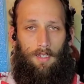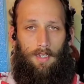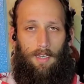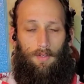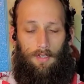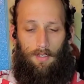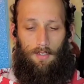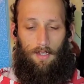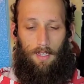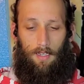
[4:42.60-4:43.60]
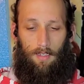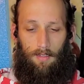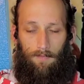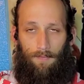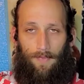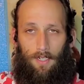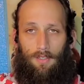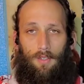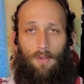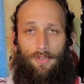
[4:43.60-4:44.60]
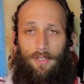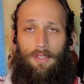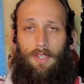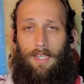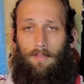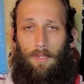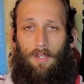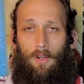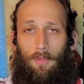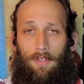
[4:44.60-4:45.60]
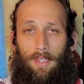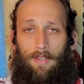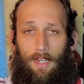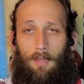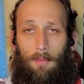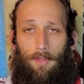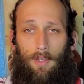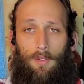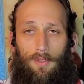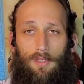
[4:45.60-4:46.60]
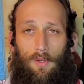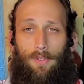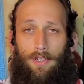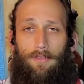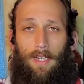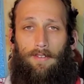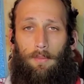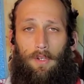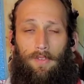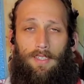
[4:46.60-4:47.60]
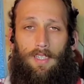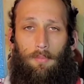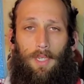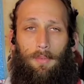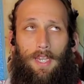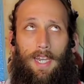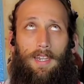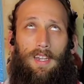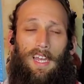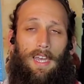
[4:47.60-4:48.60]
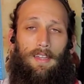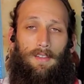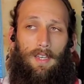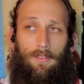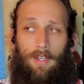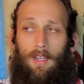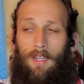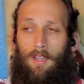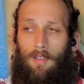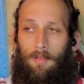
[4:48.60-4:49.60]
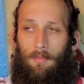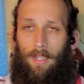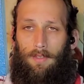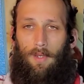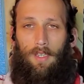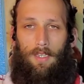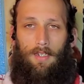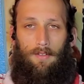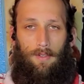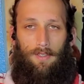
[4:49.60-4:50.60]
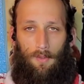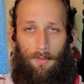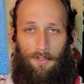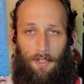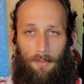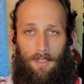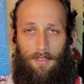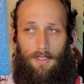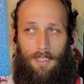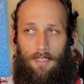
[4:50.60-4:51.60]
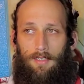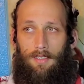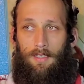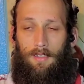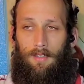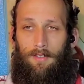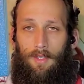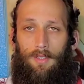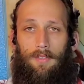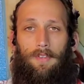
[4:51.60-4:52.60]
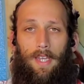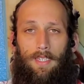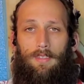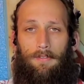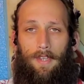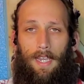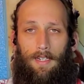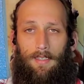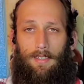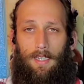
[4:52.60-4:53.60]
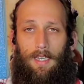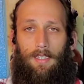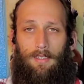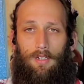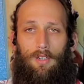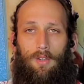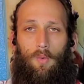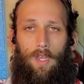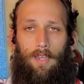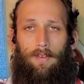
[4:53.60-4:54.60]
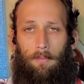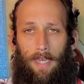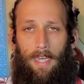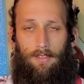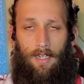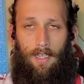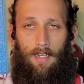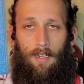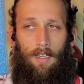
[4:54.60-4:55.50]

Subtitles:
Down to, their soldiers couldn't even be normal. They've got to come up with a new soldier for every movie, and some people hate it. I love it. But that's why you get different stormtroopers, is those flights of fantasy. It's a new way of imagining it.